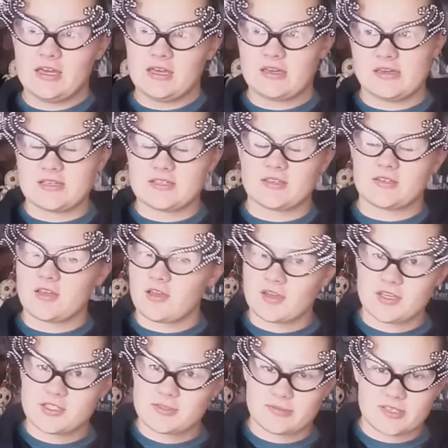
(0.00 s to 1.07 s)
he's the
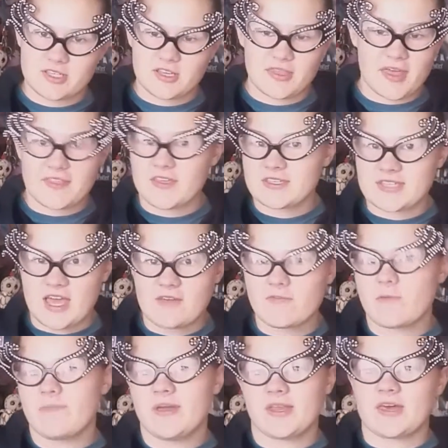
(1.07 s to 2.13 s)
darkest wizard that there's ever
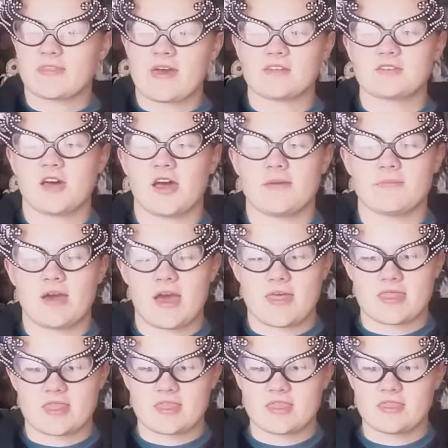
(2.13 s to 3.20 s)
been at that time,
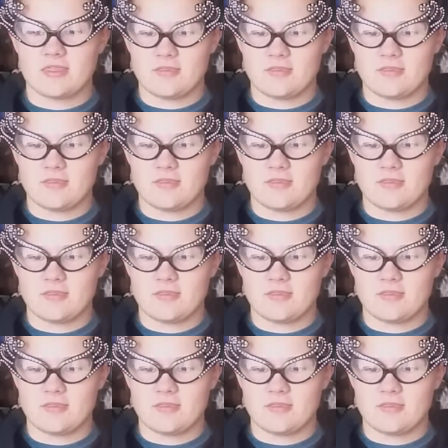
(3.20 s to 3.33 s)
and